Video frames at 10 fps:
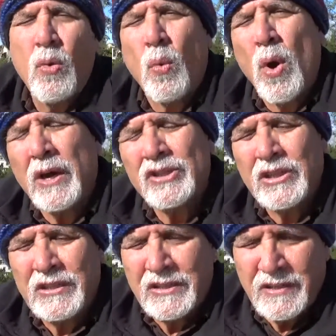
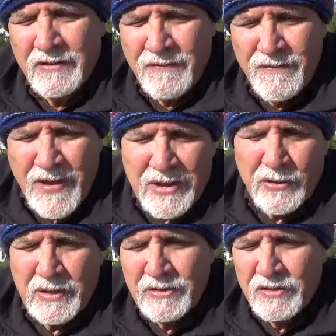Washington
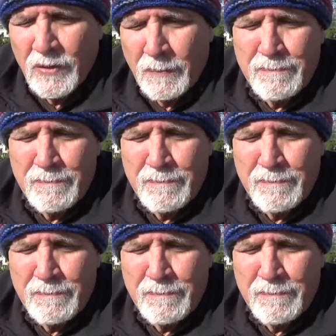veteran so